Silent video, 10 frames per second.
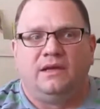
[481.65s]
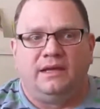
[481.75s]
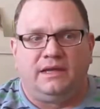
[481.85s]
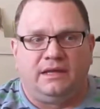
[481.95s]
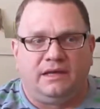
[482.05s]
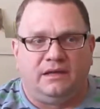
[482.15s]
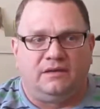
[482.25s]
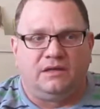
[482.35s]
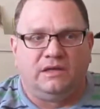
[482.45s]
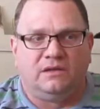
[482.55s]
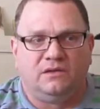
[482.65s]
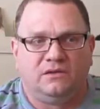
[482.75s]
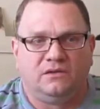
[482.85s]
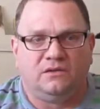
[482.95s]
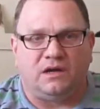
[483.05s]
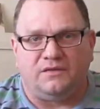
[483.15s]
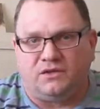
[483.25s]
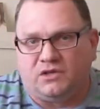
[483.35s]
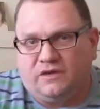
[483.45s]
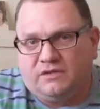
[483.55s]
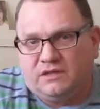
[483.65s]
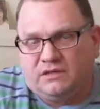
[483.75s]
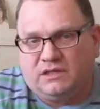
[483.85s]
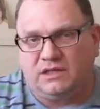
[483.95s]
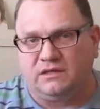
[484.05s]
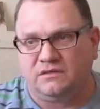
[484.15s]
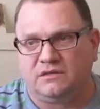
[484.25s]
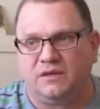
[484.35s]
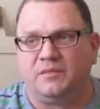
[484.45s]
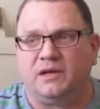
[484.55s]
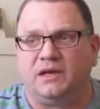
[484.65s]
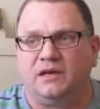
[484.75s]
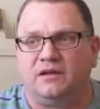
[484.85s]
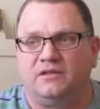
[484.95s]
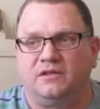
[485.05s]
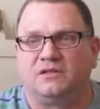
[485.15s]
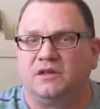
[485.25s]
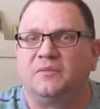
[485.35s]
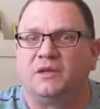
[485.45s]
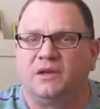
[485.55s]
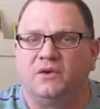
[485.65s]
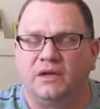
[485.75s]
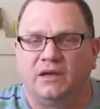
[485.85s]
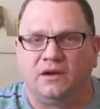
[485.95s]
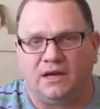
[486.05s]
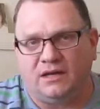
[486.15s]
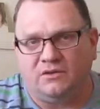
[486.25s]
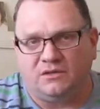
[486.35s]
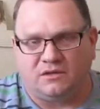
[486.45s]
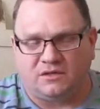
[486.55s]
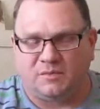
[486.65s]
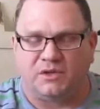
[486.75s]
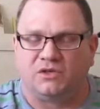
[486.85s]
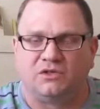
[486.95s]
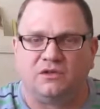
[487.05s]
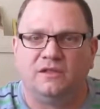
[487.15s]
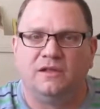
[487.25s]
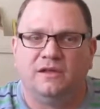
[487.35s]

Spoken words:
and there's obviously there's something going on. I know it's all spiritual,